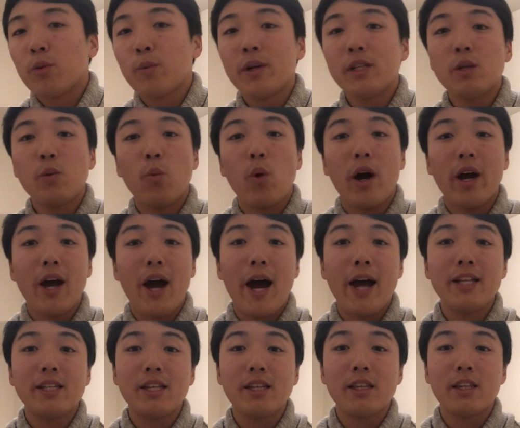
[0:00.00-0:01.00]
reason why I
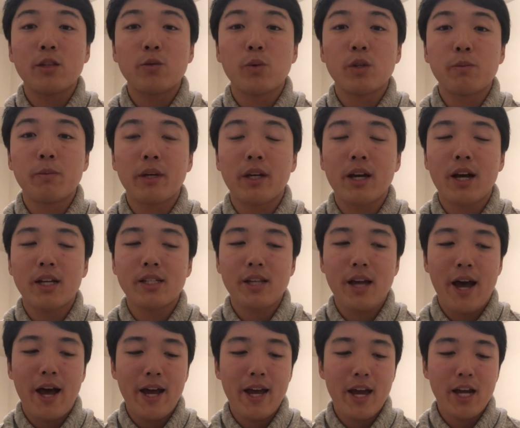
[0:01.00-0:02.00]
did this was because
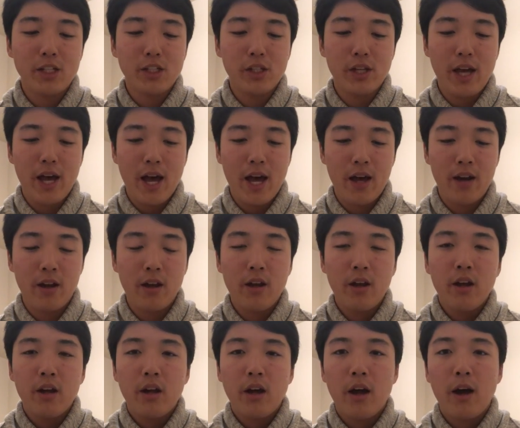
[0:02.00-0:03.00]
I actually had
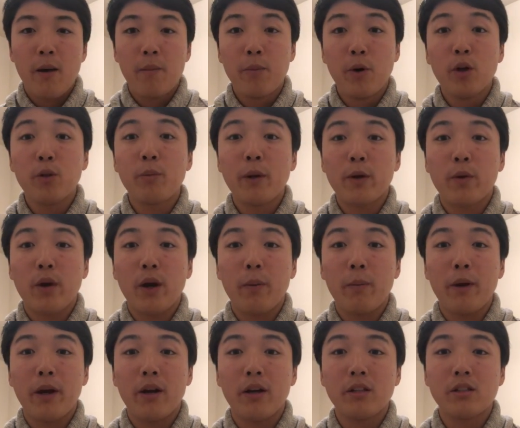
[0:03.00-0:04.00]
both my
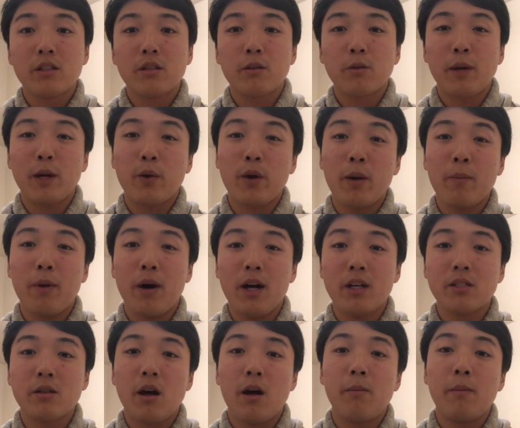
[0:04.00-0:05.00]

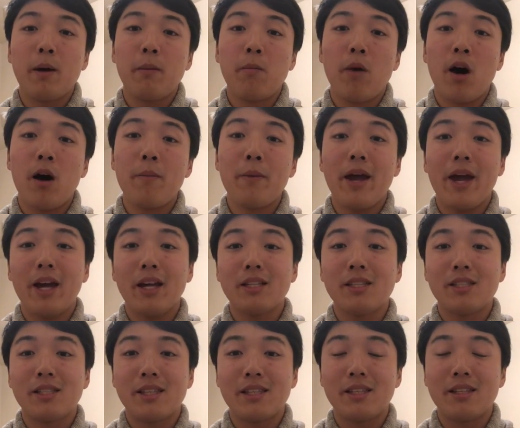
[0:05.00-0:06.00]
grandpas on my mom and
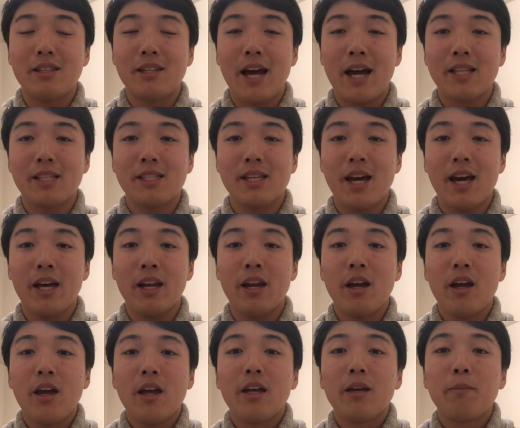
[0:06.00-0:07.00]
dad's side
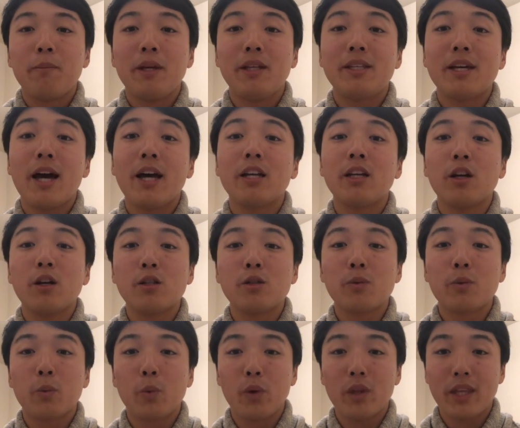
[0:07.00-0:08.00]
be
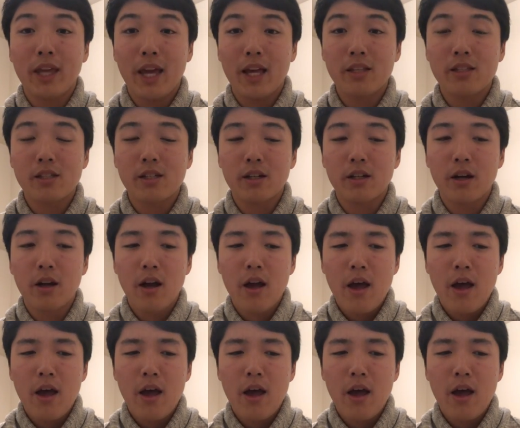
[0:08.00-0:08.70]
diagnosed with cancer.